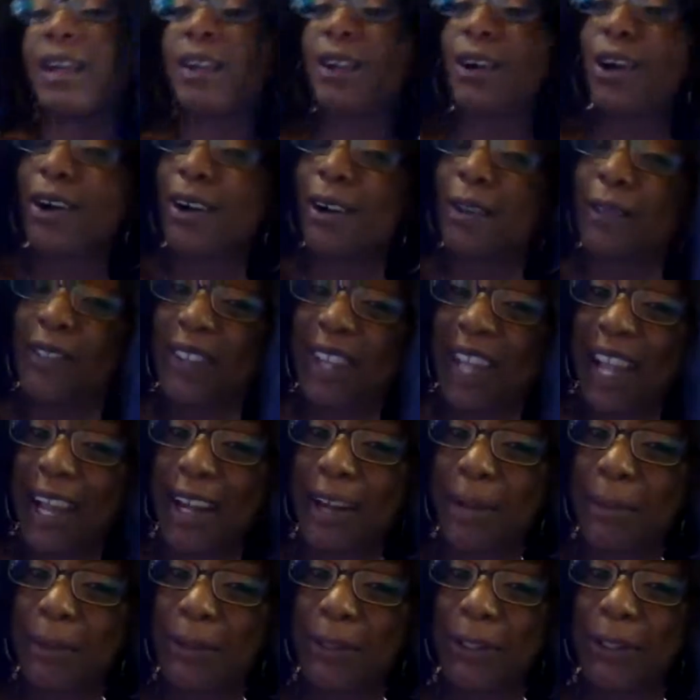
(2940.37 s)
called the
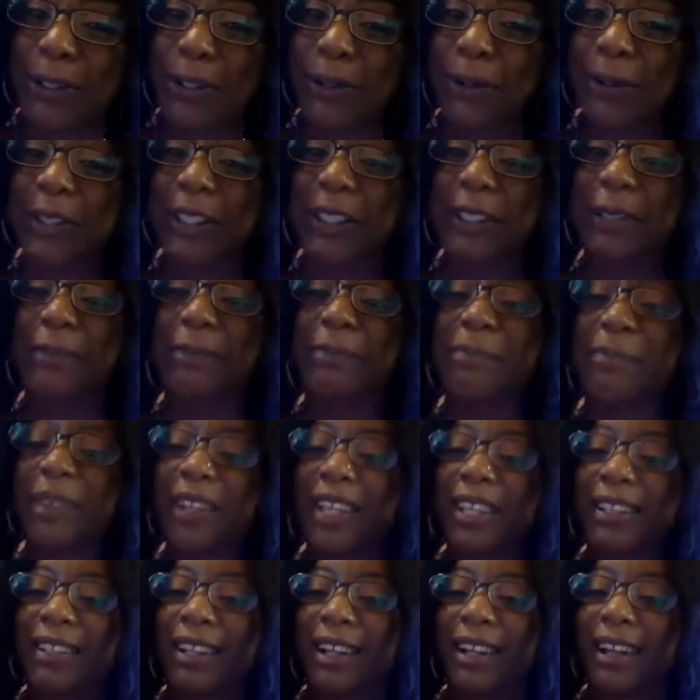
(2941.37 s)
Anabacoa
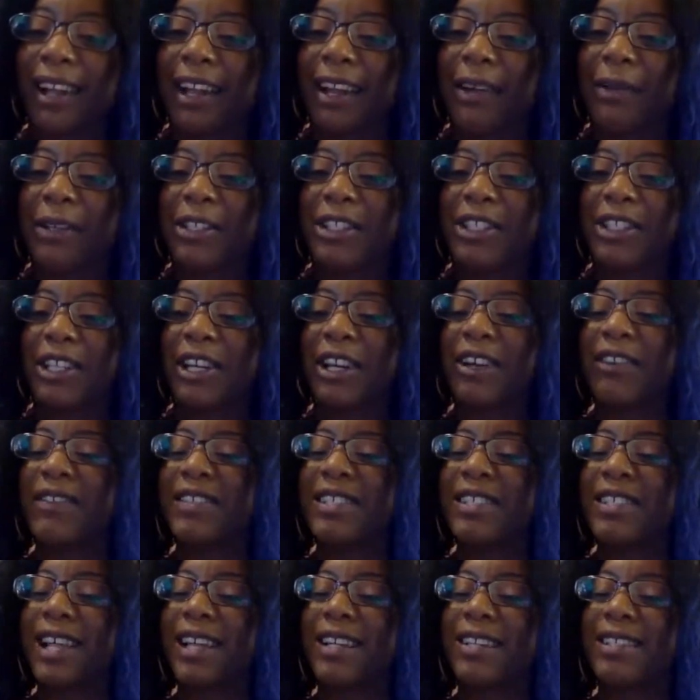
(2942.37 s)
in the language
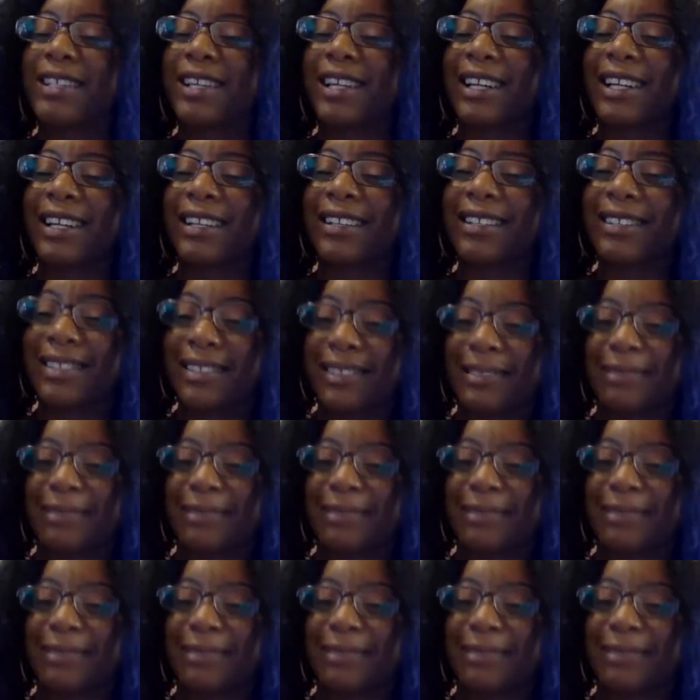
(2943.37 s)
of Sanskrit.